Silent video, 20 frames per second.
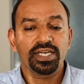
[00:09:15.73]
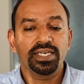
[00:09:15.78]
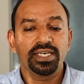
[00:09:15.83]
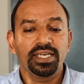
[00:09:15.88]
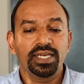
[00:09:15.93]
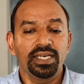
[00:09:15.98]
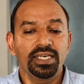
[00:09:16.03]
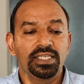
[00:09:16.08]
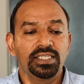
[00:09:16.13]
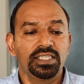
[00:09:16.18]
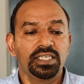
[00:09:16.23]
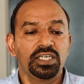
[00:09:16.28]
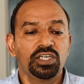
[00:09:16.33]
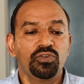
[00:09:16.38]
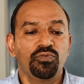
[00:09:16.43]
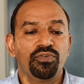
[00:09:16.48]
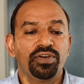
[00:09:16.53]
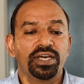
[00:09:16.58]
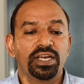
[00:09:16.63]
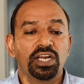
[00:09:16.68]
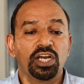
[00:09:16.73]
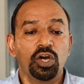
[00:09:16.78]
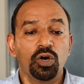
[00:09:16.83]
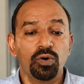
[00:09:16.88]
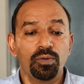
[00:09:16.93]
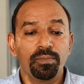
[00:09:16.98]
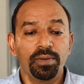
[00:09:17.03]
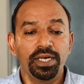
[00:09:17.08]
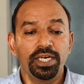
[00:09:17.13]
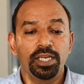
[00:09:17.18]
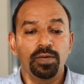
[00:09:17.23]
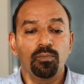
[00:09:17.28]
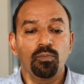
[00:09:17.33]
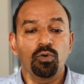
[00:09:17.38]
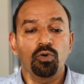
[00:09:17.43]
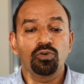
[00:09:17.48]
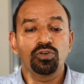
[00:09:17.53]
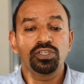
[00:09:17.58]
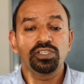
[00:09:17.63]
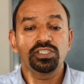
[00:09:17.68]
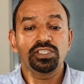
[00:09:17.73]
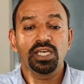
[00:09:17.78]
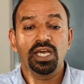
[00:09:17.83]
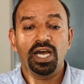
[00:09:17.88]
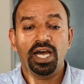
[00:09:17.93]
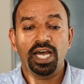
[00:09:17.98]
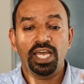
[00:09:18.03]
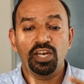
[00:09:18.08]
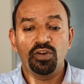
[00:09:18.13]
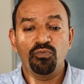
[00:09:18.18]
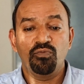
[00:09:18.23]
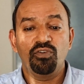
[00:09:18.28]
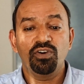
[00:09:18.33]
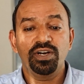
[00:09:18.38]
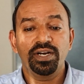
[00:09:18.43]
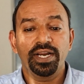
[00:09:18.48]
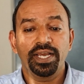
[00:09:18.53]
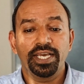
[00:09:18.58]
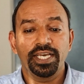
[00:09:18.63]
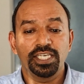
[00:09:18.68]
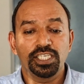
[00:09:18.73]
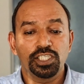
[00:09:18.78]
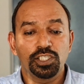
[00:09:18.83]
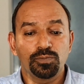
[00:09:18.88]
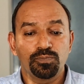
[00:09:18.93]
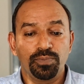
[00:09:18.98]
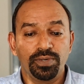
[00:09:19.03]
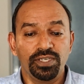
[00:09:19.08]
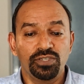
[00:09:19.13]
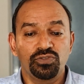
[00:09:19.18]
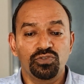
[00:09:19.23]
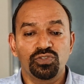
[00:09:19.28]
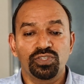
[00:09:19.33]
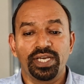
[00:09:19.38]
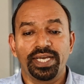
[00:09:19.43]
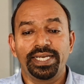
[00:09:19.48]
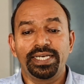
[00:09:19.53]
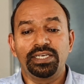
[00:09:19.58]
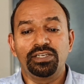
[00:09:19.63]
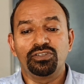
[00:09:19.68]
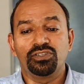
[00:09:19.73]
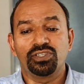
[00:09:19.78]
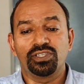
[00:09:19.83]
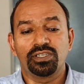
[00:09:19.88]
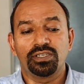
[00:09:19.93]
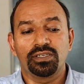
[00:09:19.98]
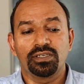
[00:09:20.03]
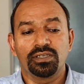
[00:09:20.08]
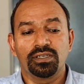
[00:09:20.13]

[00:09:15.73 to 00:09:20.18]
and the third were government employees and one a space scientist.